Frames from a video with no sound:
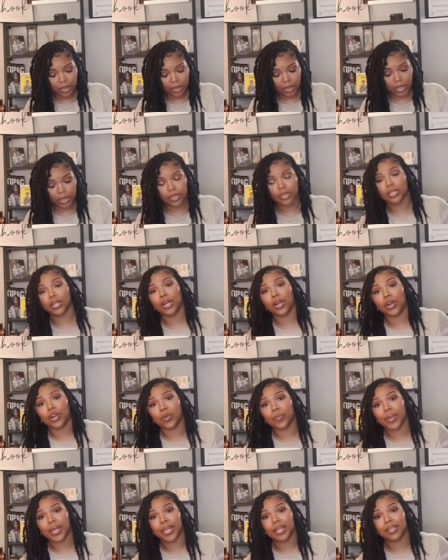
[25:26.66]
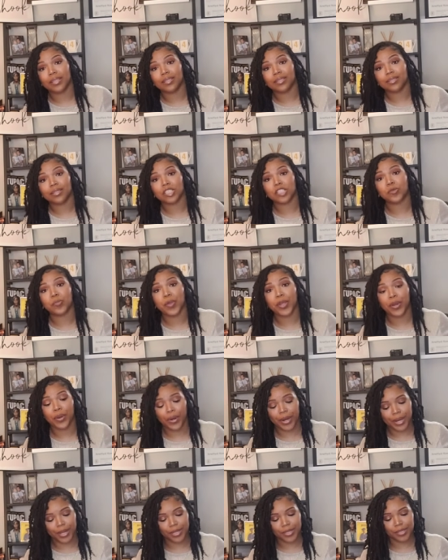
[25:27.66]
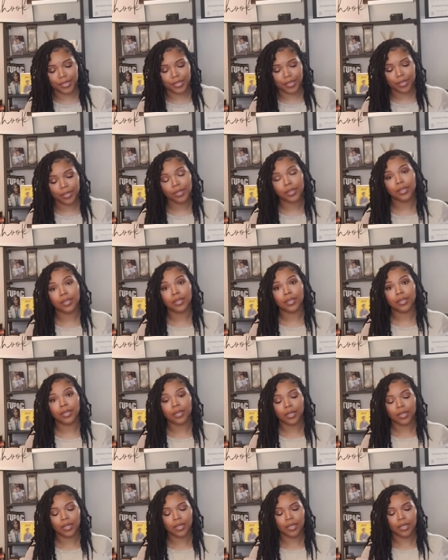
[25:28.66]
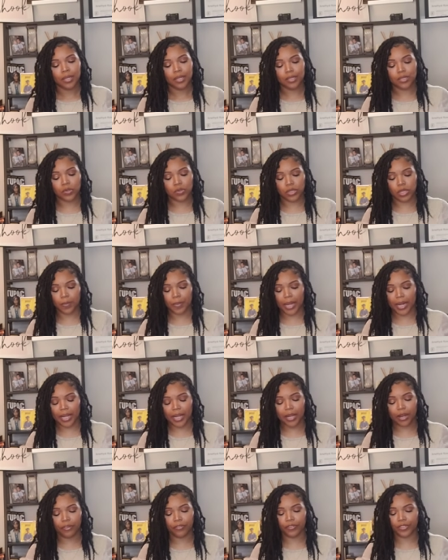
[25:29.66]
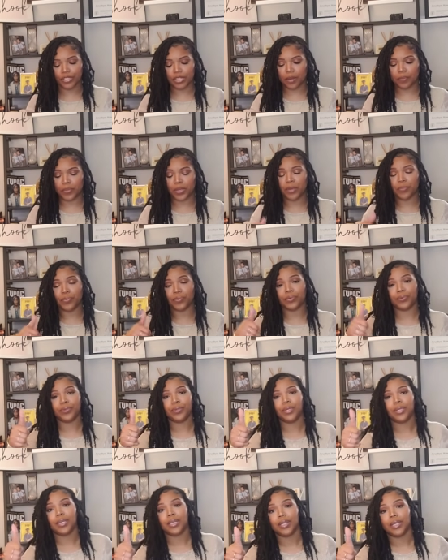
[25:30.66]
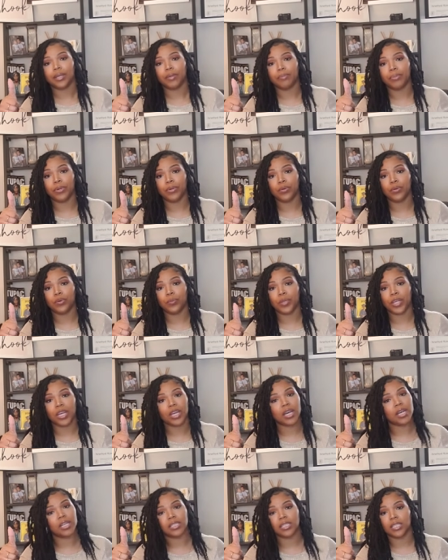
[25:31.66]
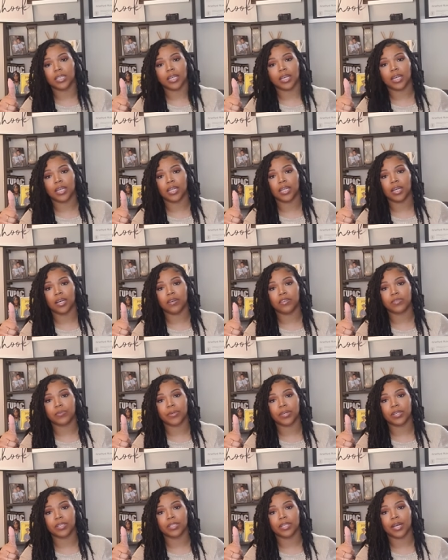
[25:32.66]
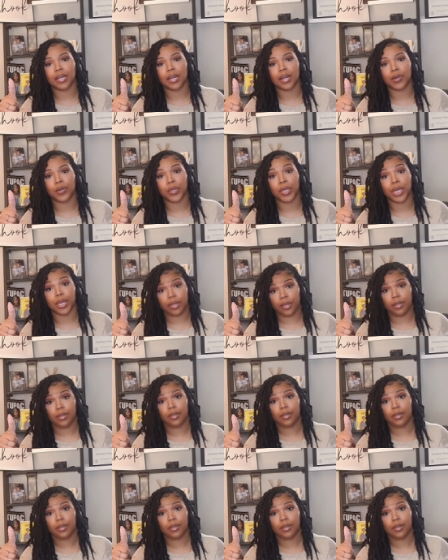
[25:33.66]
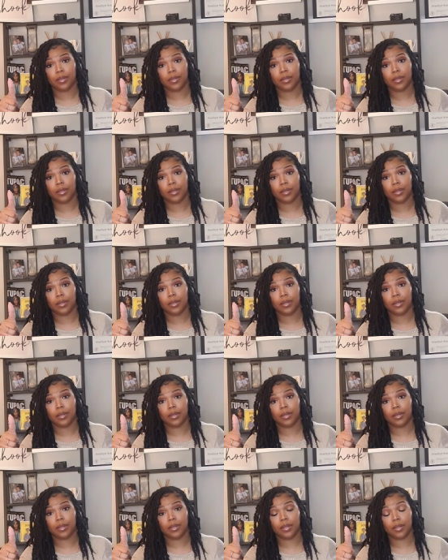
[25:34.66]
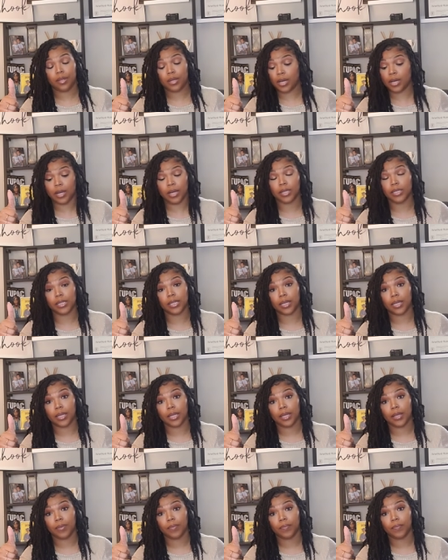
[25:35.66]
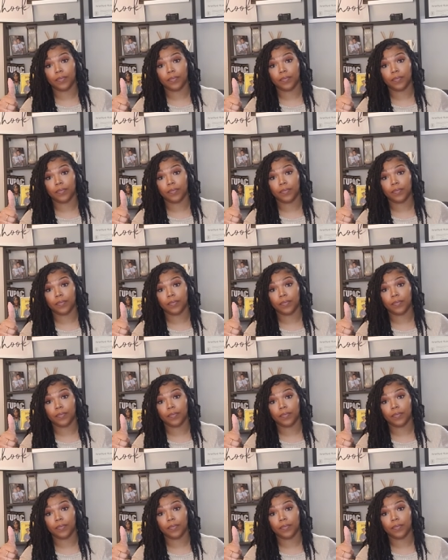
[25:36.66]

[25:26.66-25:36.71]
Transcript: there's the hermit, spirits. So somebody here for some people, boom, you constantly getting love spells done on you. Constantly.